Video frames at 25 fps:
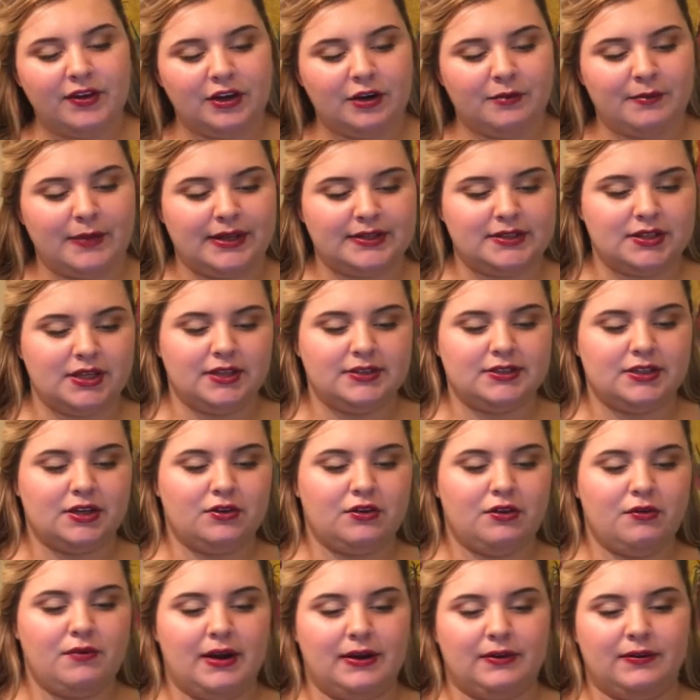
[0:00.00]
your muscles a
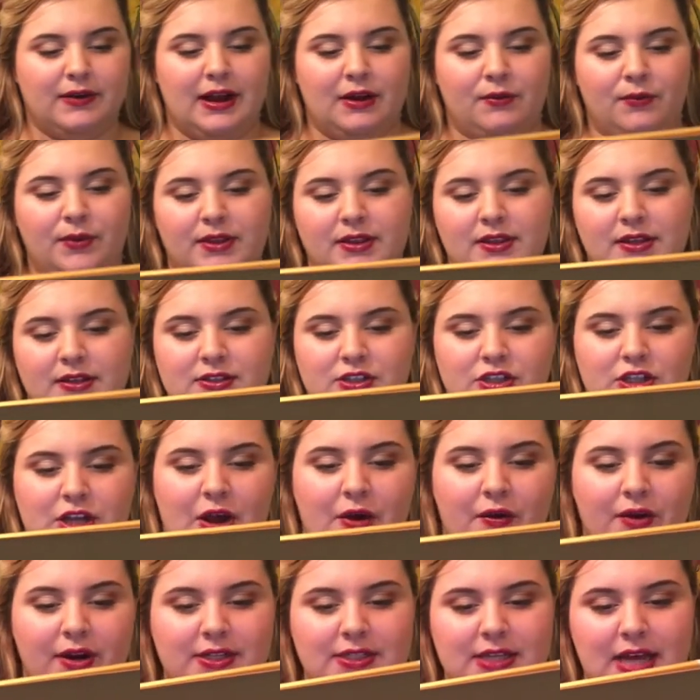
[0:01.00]
run around with this
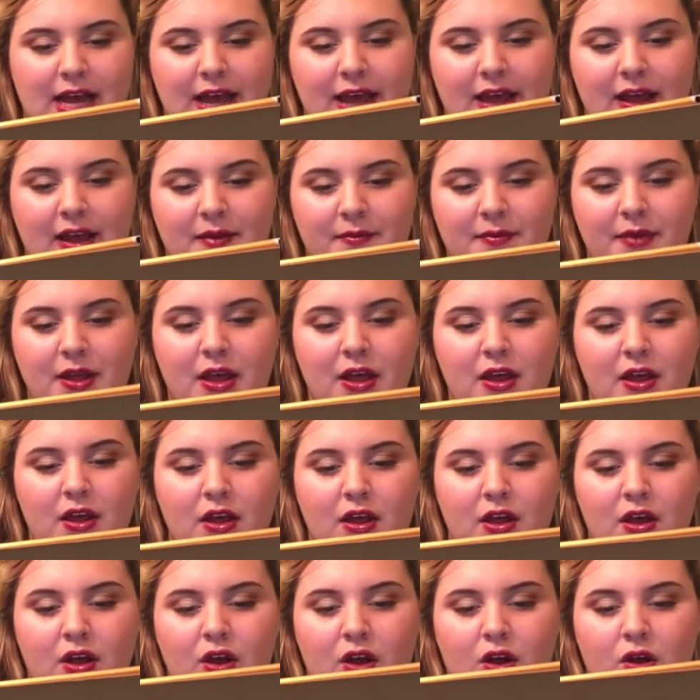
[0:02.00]
shower time
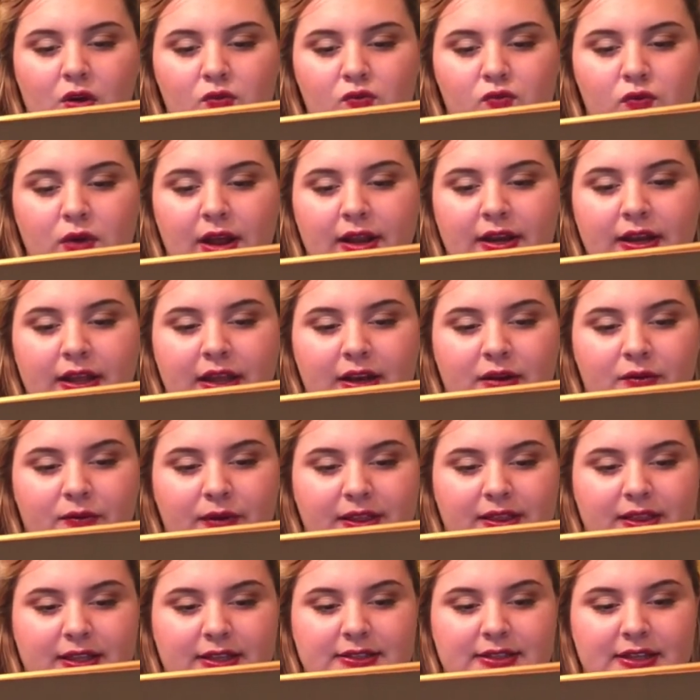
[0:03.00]
run-in
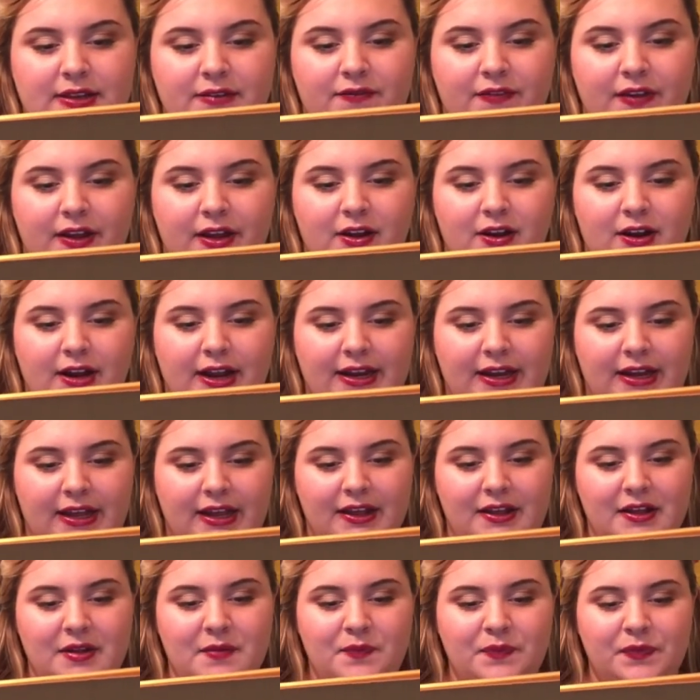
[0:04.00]
with this
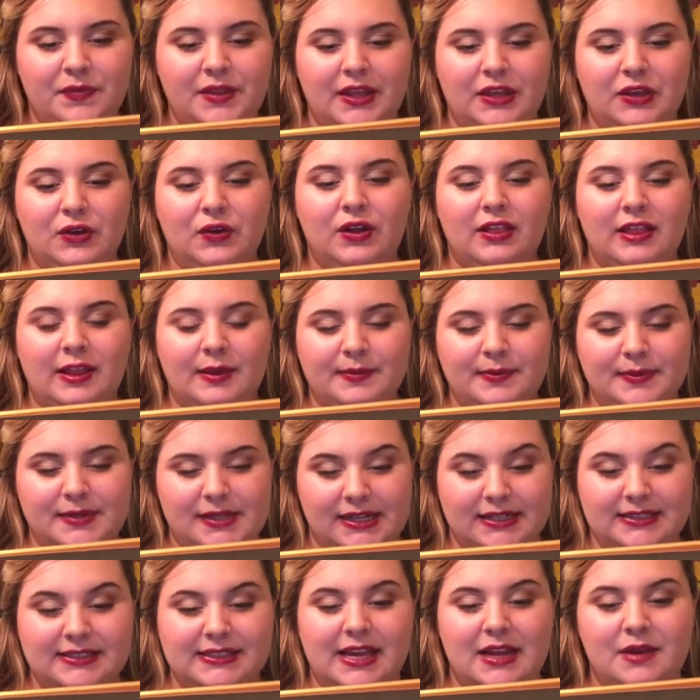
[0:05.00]
invigorating
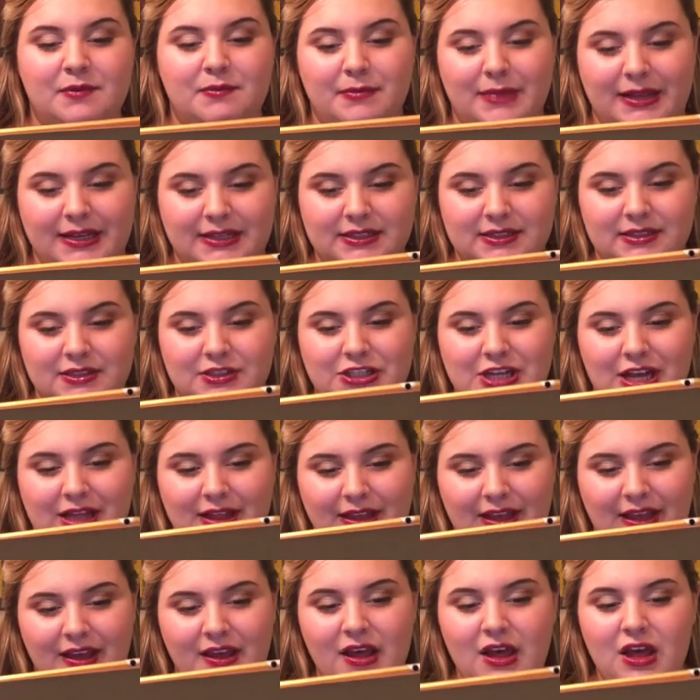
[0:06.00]
eucalyptus and mint
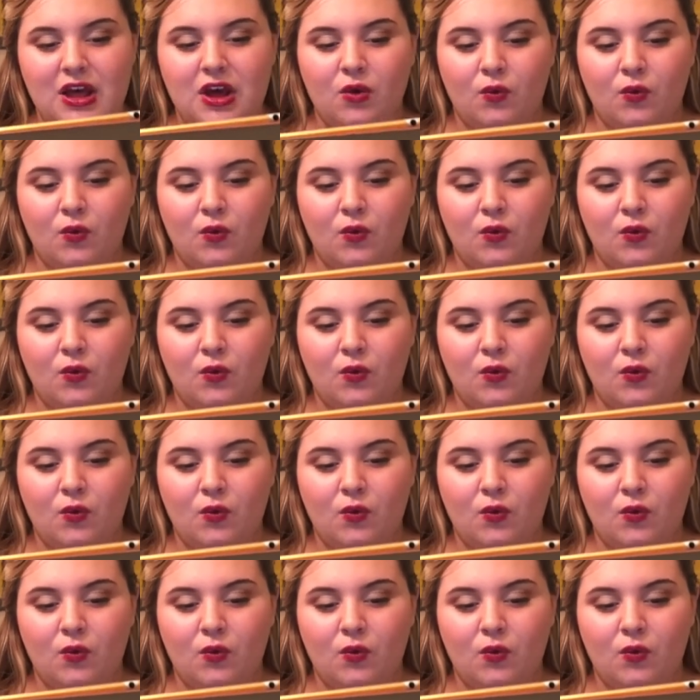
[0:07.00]
jelly.